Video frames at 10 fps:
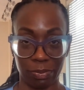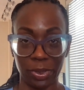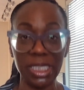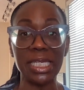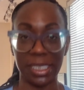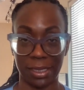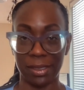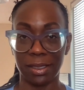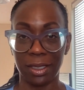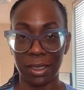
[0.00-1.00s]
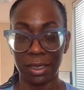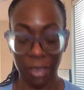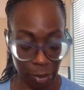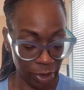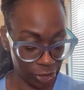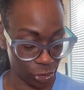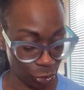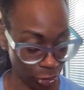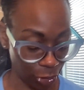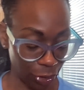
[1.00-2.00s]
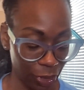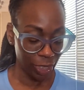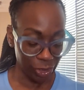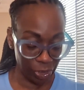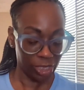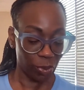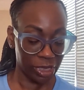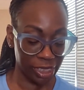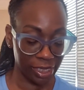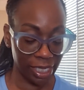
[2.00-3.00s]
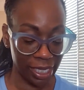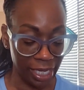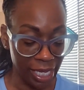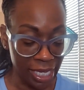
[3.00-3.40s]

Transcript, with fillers: please come get your girl. So this is what she said.